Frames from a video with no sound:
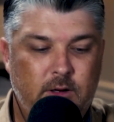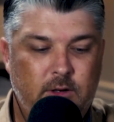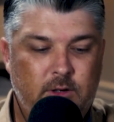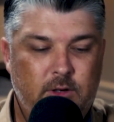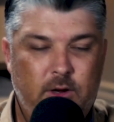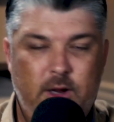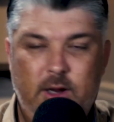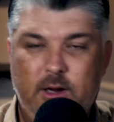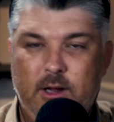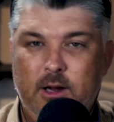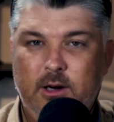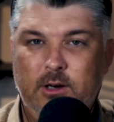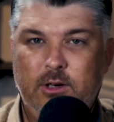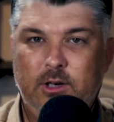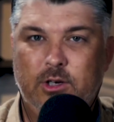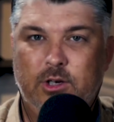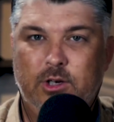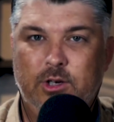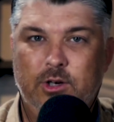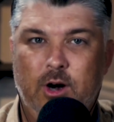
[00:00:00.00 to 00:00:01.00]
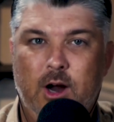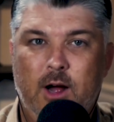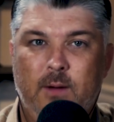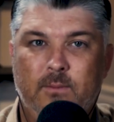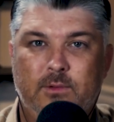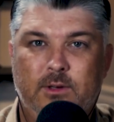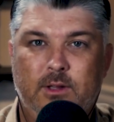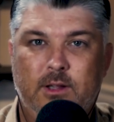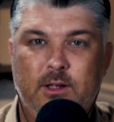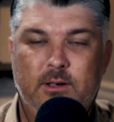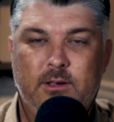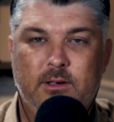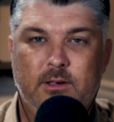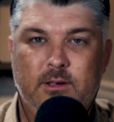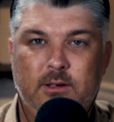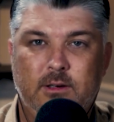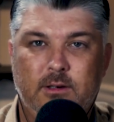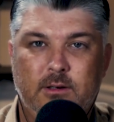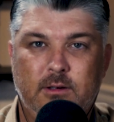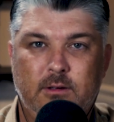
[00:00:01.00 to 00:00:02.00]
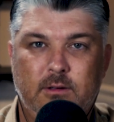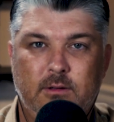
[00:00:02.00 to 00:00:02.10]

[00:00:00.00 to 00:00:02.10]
So he kind of just drops this